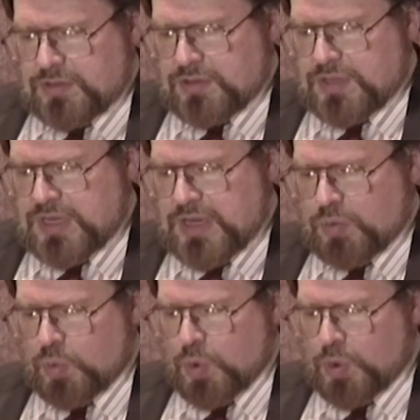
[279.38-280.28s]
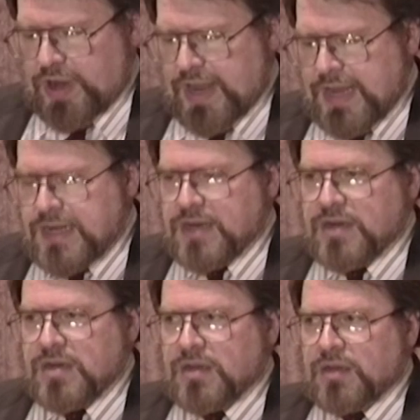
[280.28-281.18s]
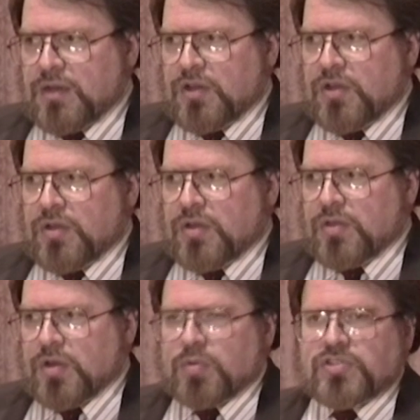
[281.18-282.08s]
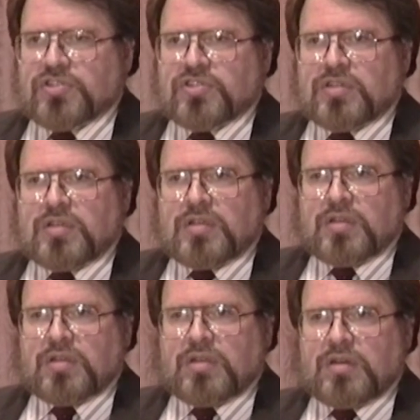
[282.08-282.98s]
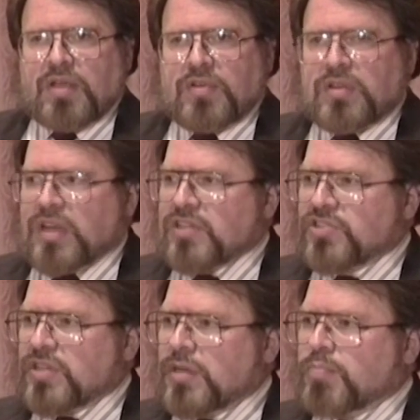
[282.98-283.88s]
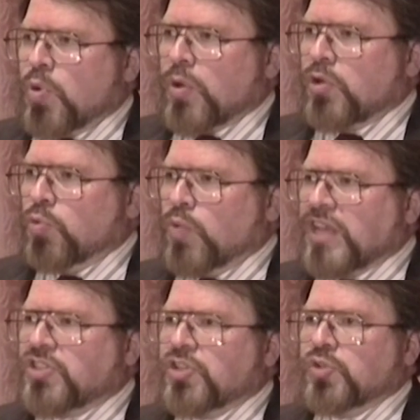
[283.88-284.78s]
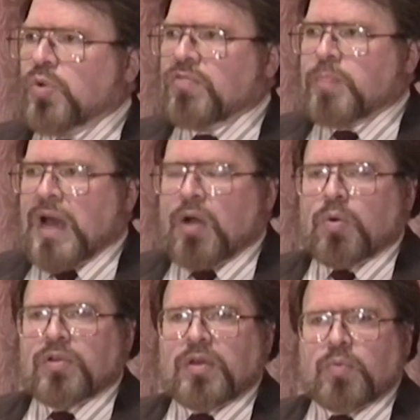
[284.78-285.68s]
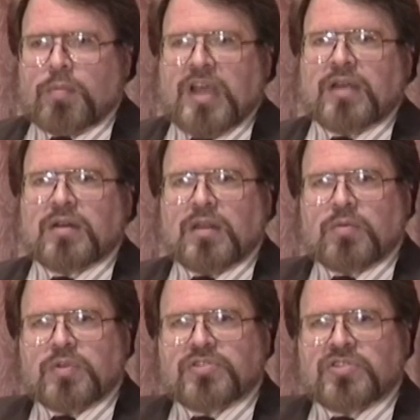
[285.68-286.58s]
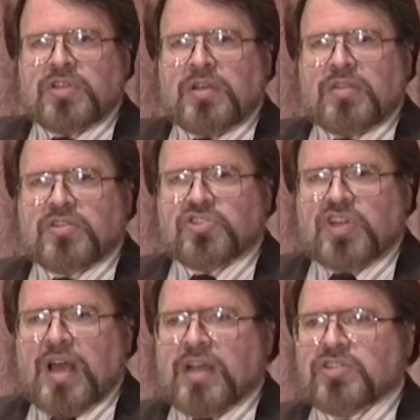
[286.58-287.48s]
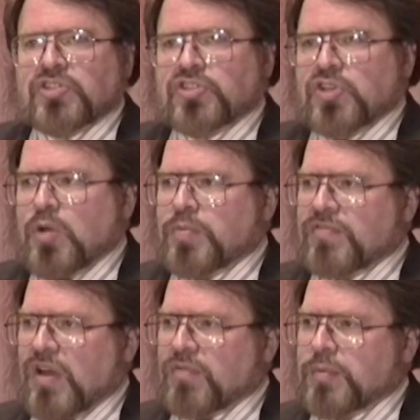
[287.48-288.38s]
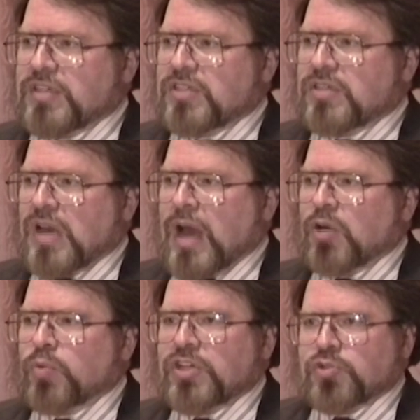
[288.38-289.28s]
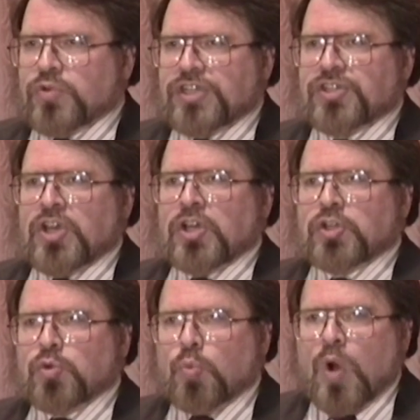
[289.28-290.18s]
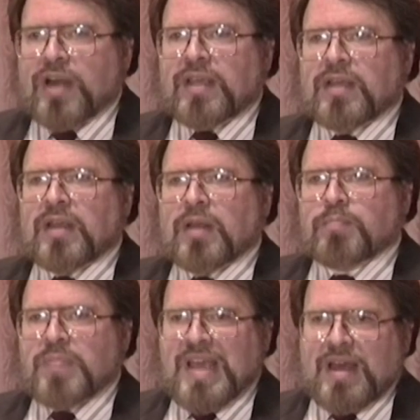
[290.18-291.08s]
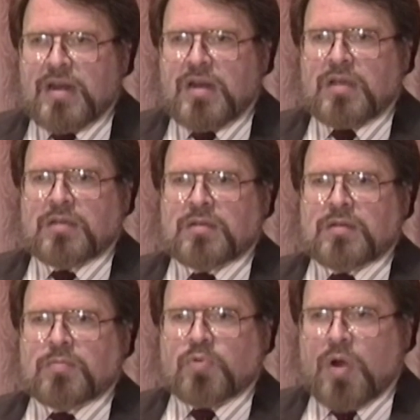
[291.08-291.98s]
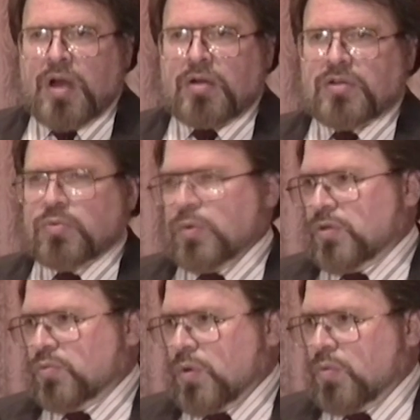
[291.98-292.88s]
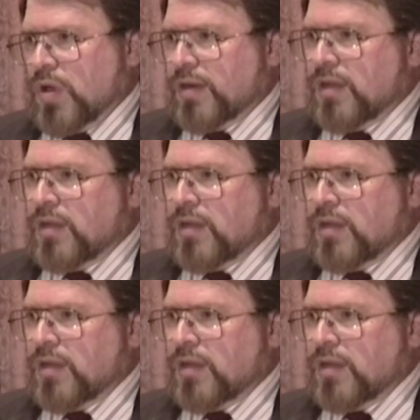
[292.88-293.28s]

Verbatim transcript: the war ended, there was nevertheless an important residue of power that remained. In other words, the size and scope of government did not retreat to what it had been prior to World War One.